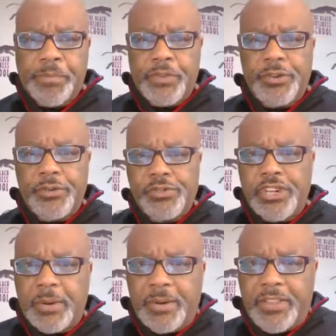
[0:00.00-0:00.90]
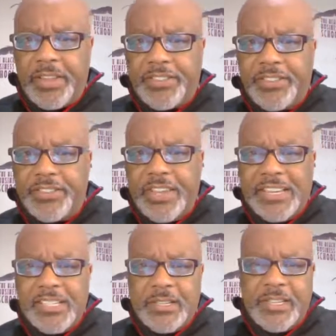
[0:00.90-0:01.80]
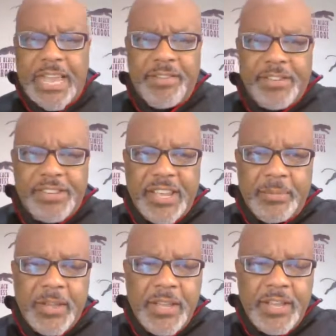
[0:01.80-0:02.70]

the new chairman of the SEC, I should have his name.